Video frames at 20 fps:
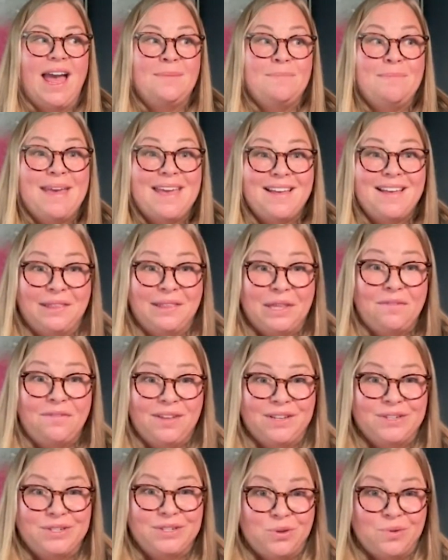and make a
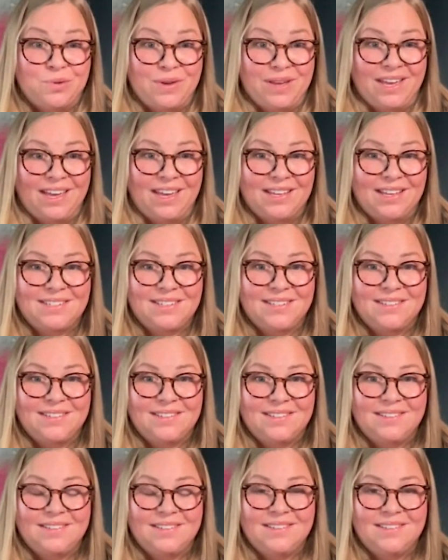living doing it.
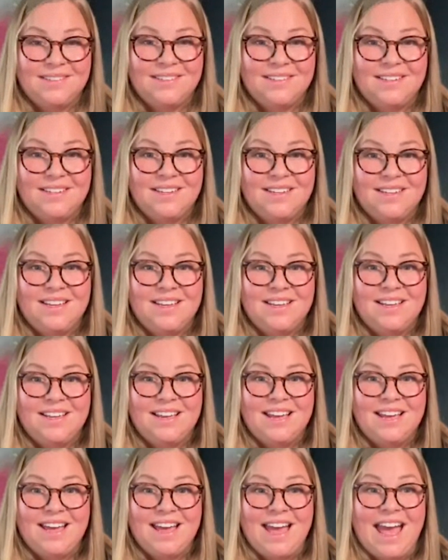And
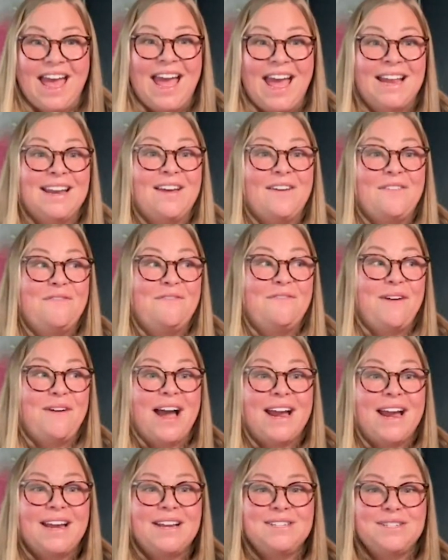and
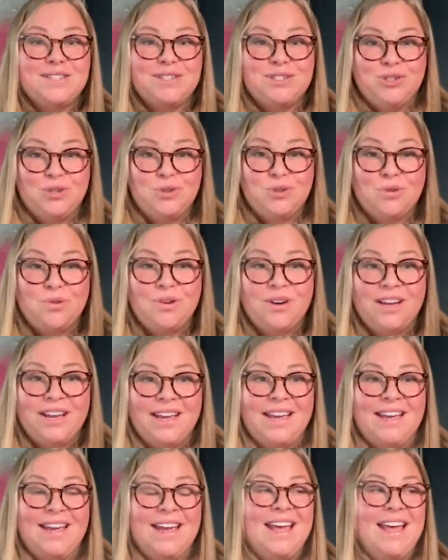find
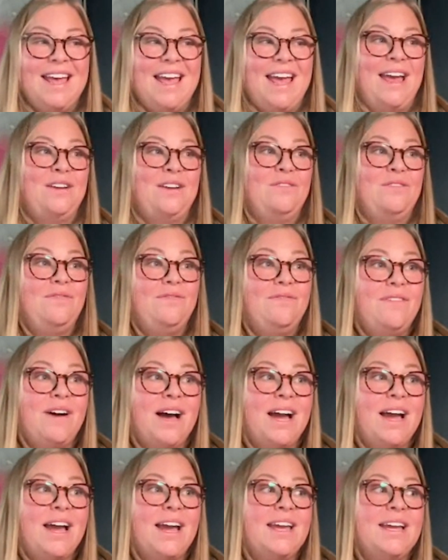joy and
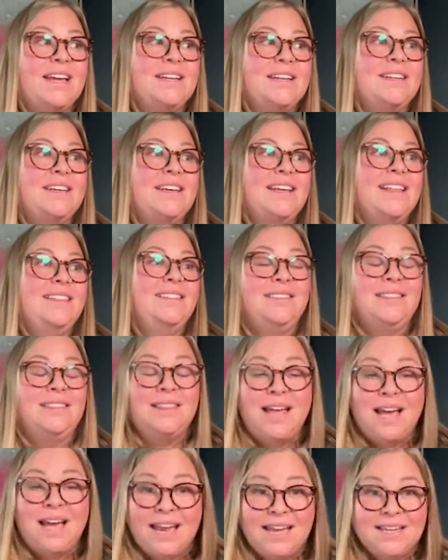find
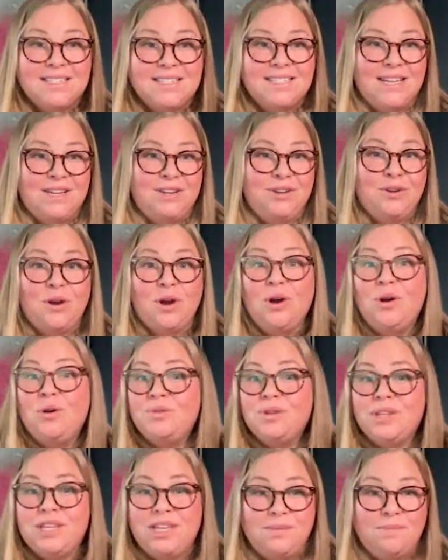light in your
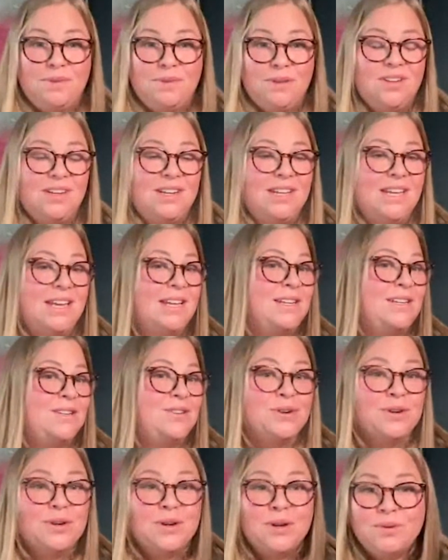own community and in
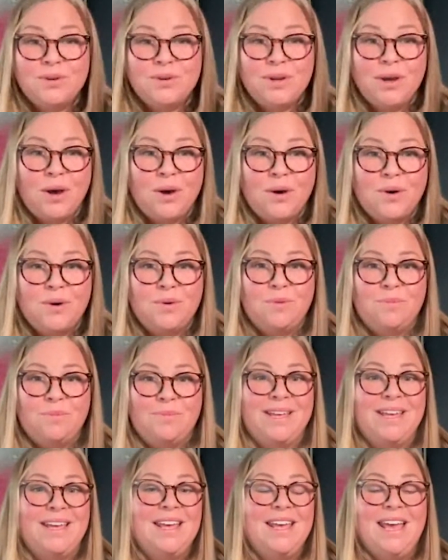your own
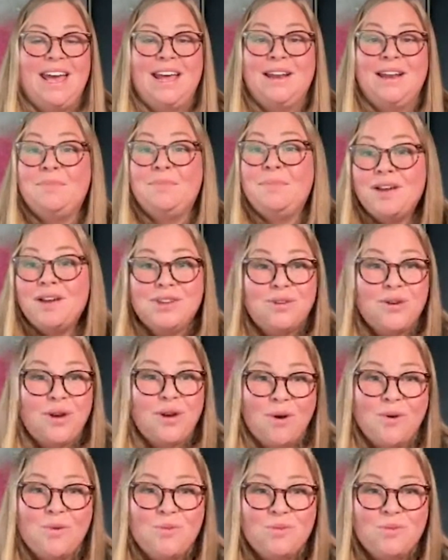home and among your